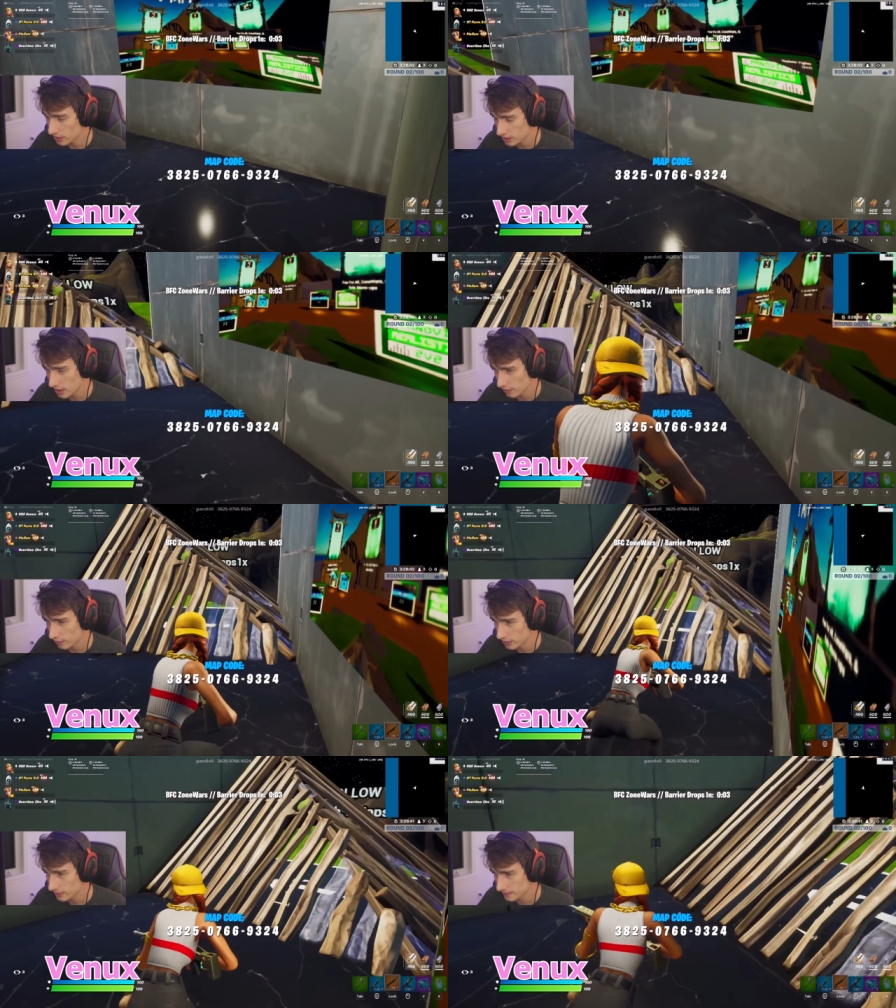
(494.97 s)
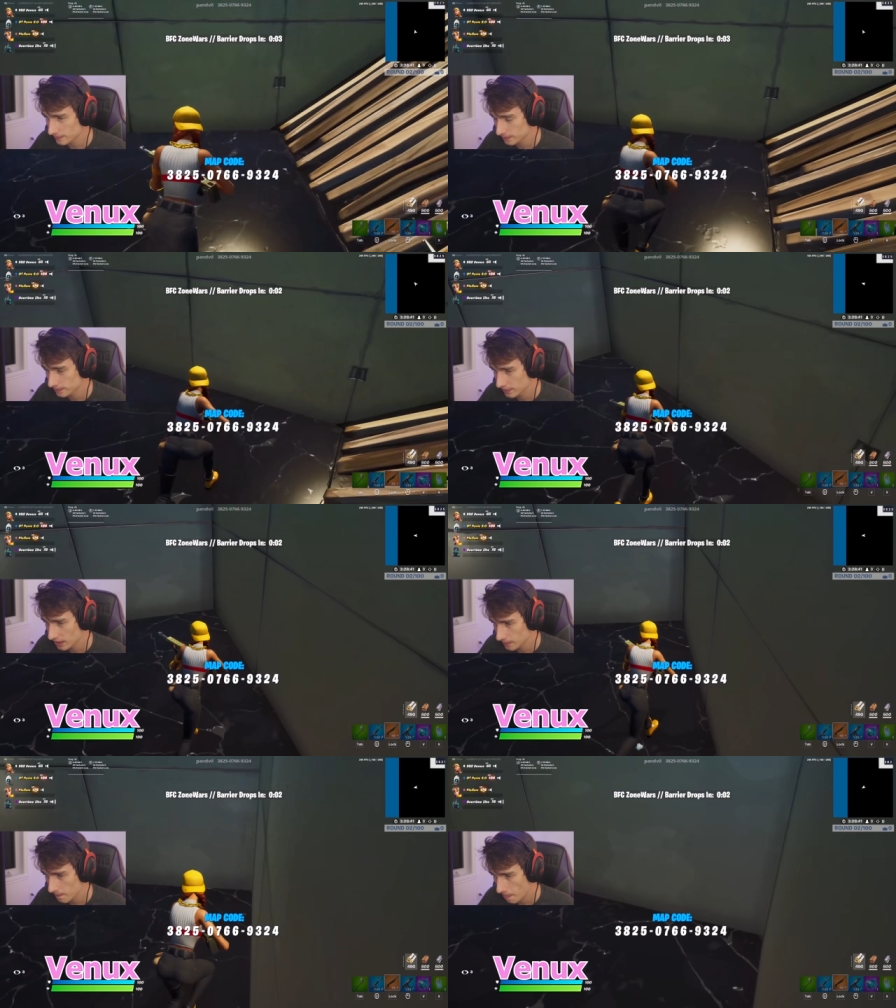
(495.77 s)
are you going to take it for? Uh,
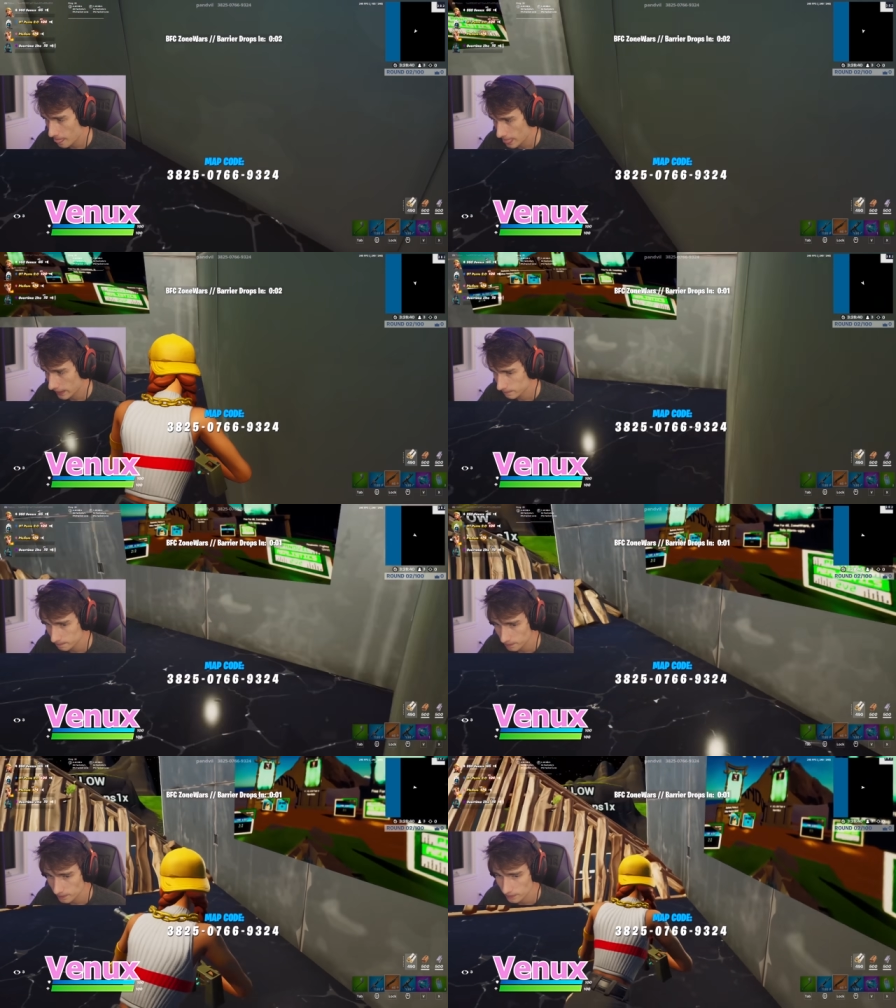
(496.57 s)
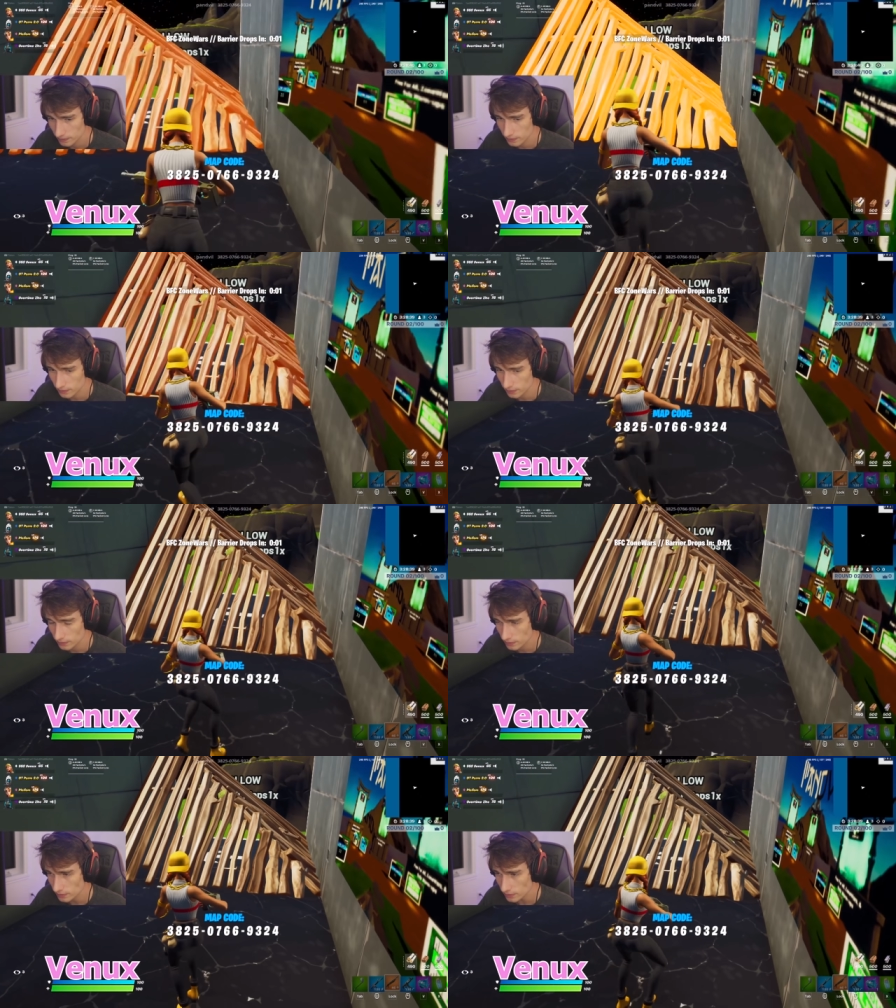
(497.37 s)
I'm going to take
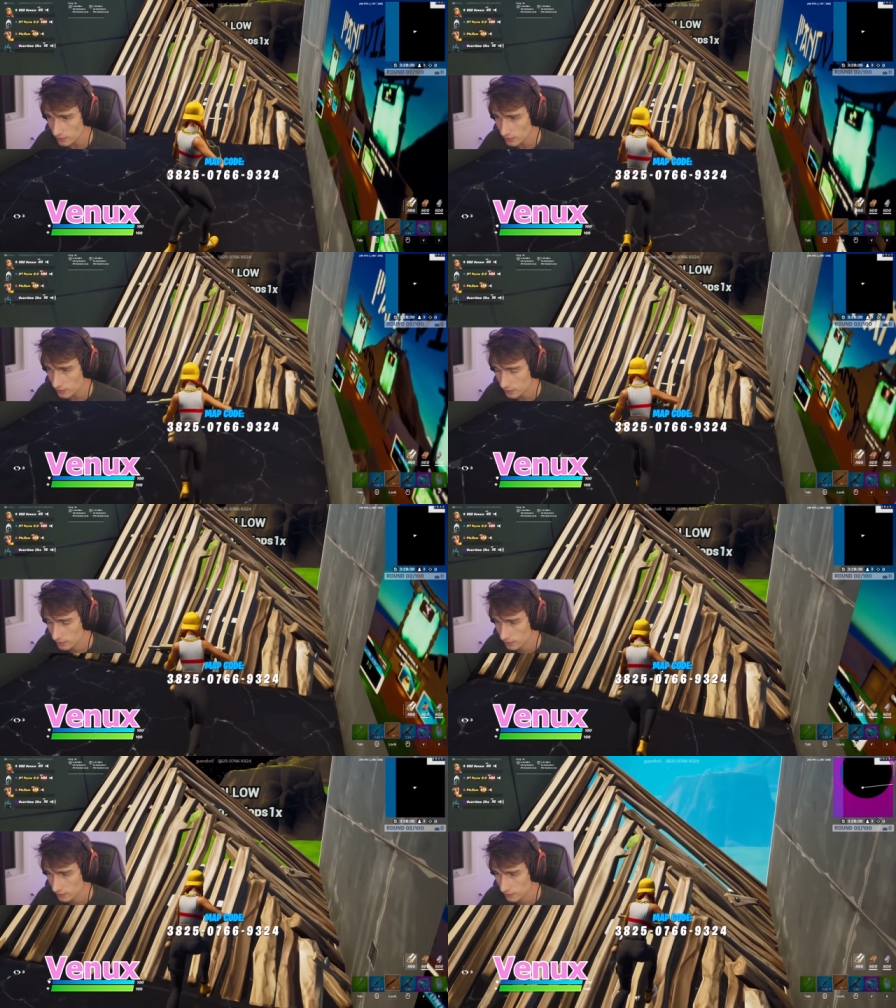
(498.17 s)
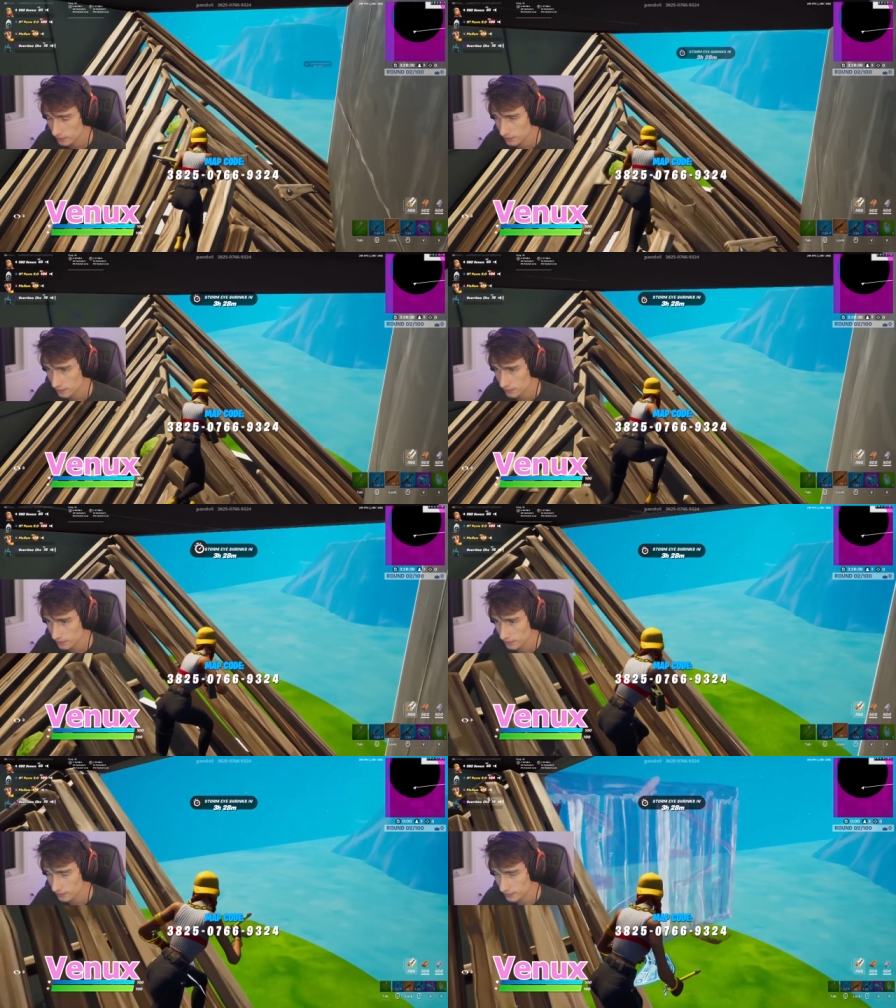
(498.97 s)
it for 100 Why
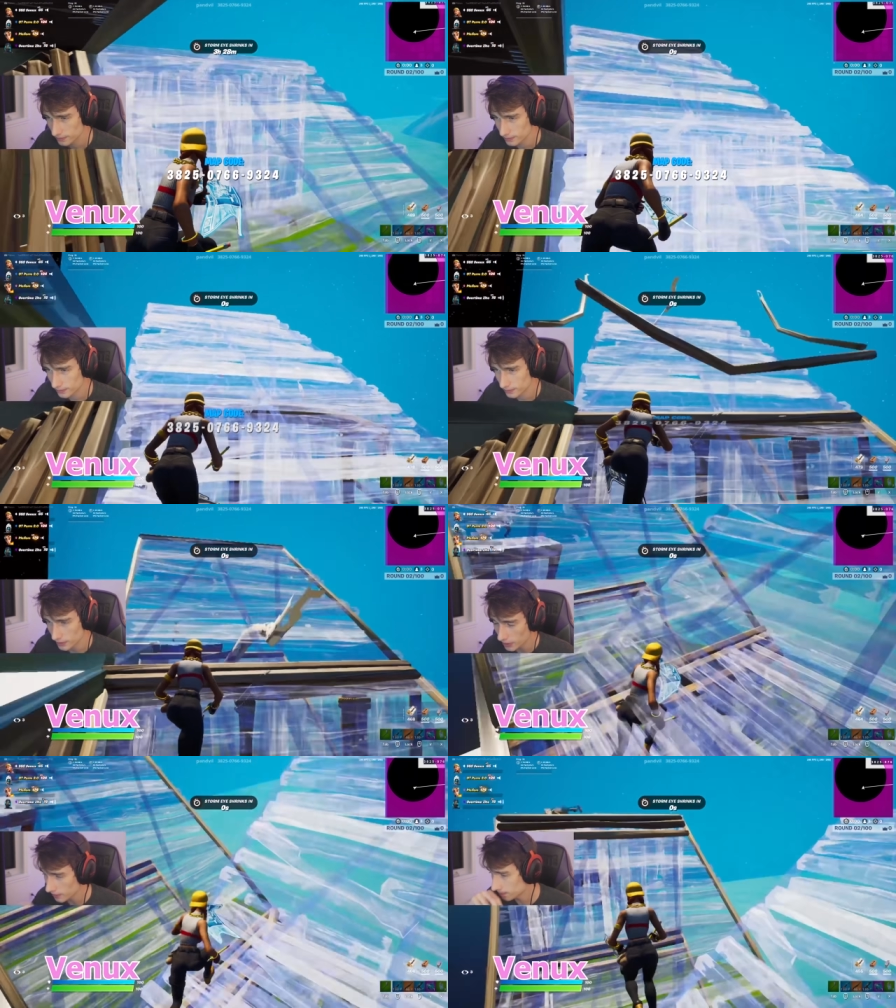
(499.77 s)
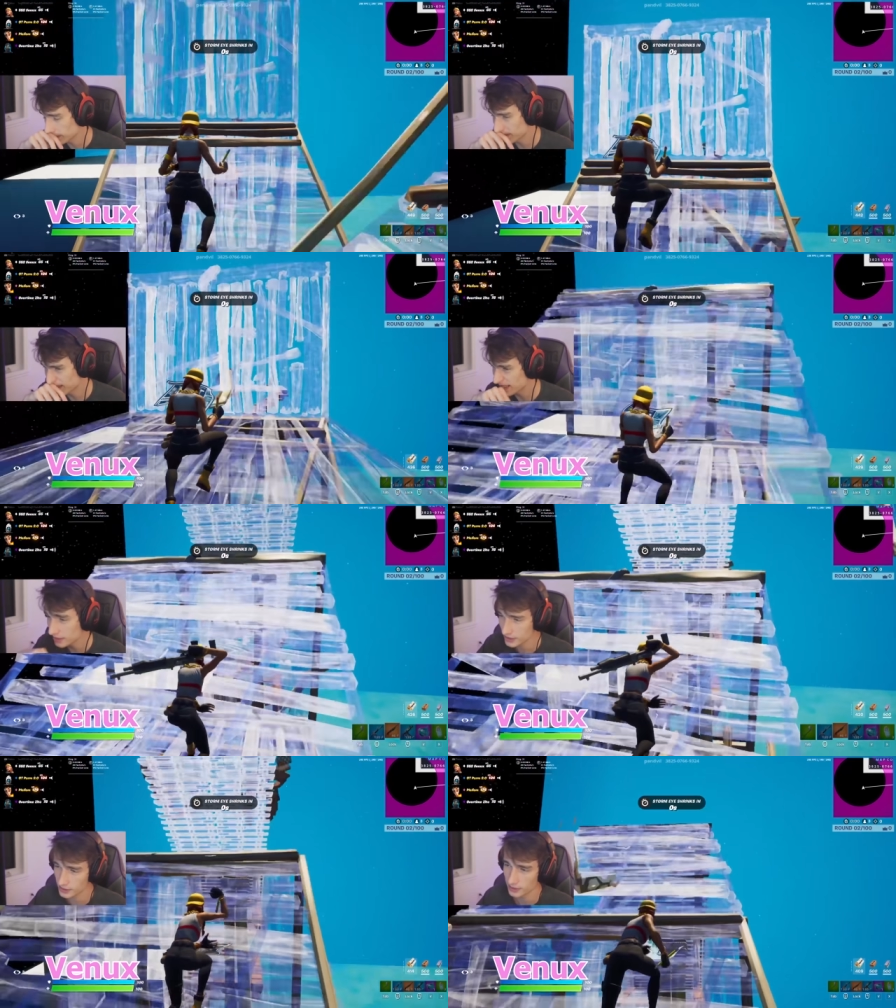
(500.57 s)
not? Okay, hundred
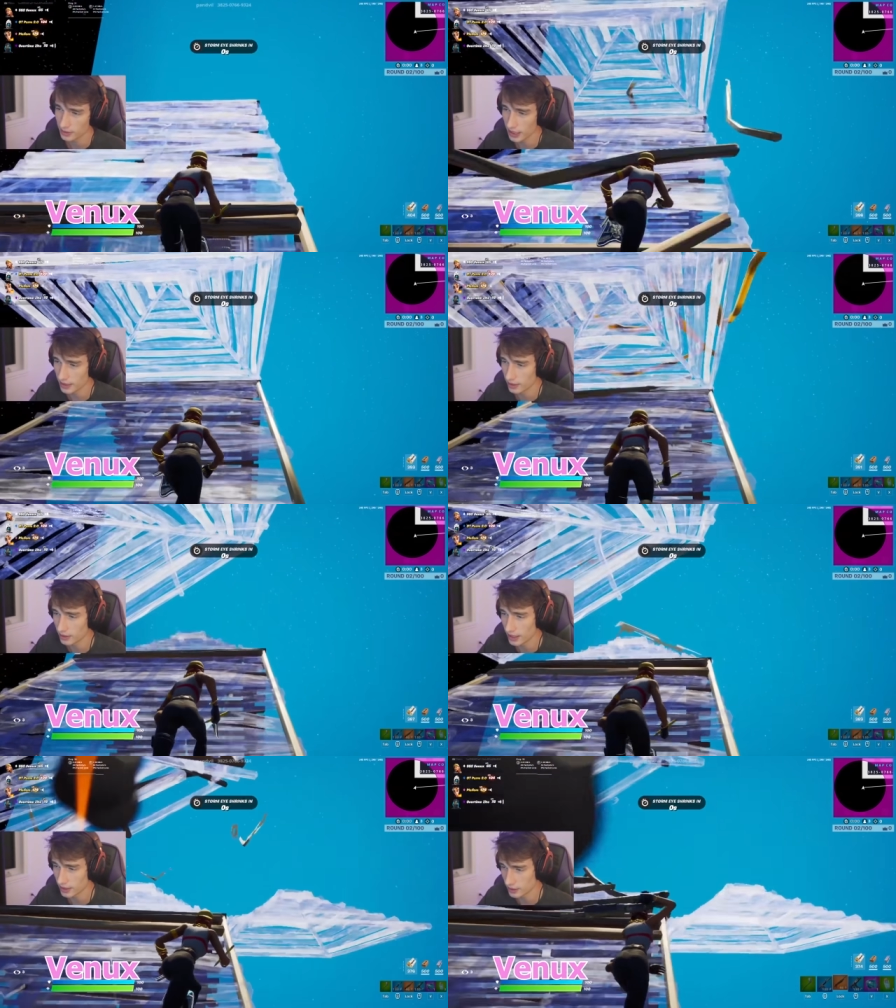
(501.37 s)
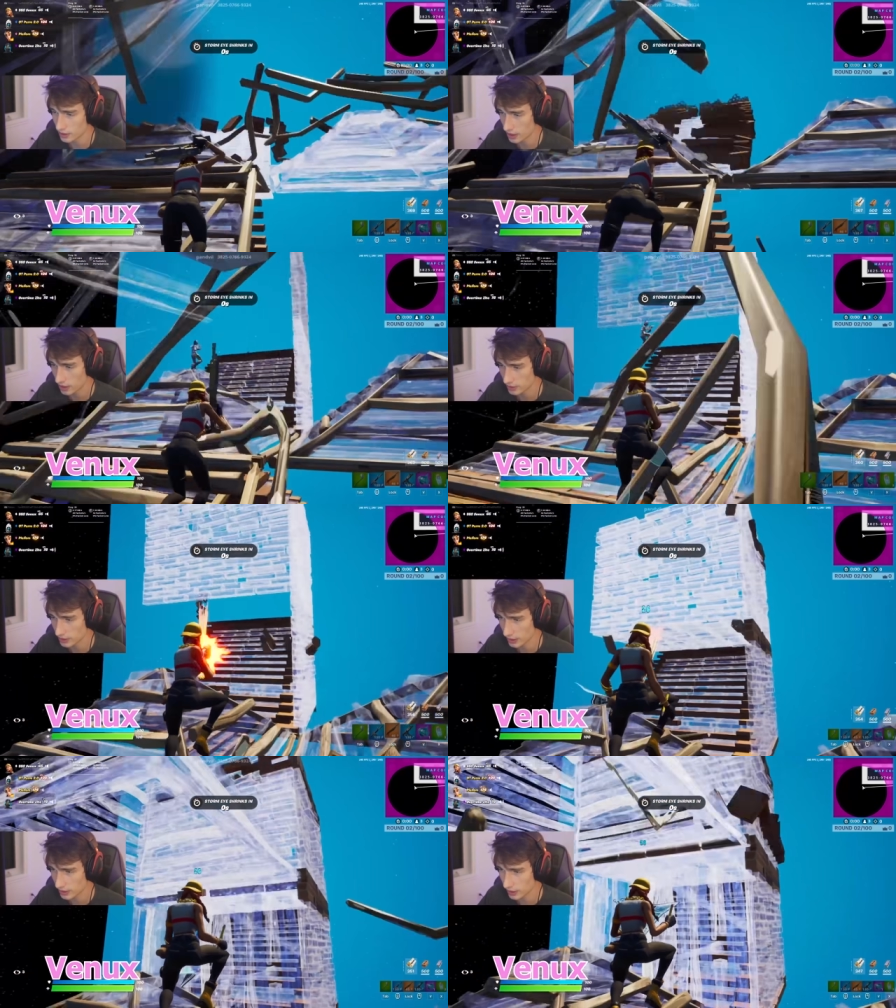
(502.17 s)
dollars. Light, a light hundred. I'll
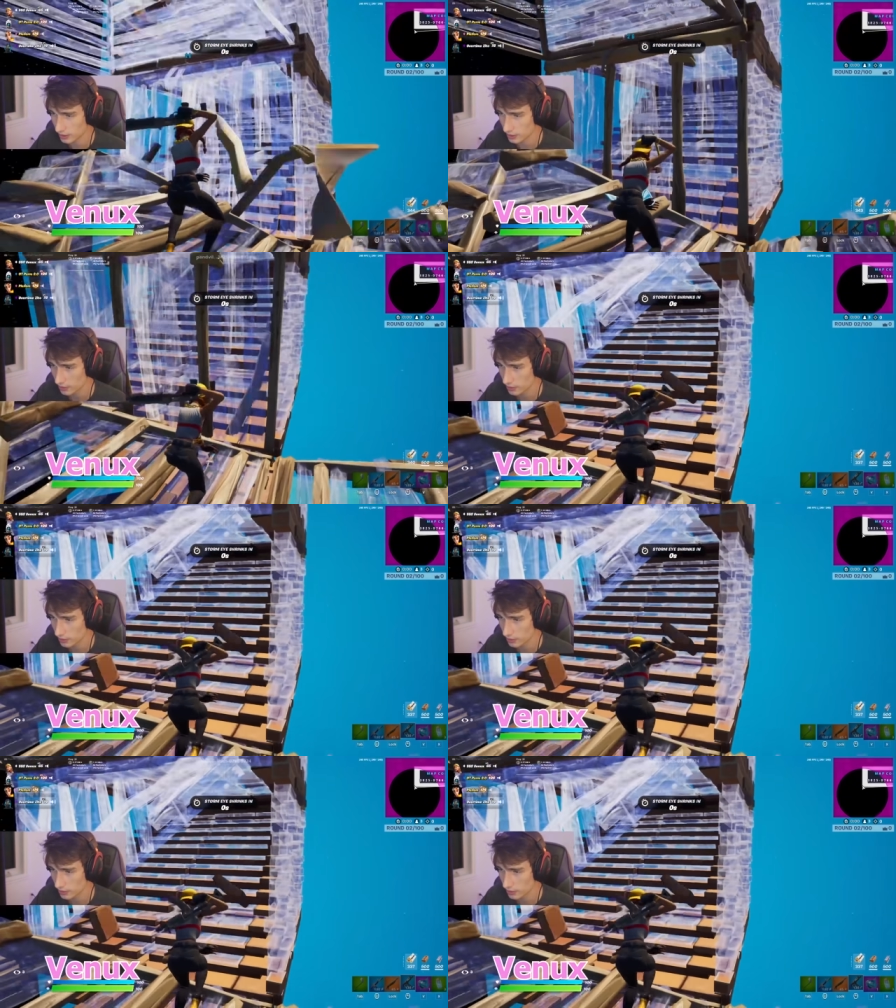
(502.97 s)
take that. Yeah,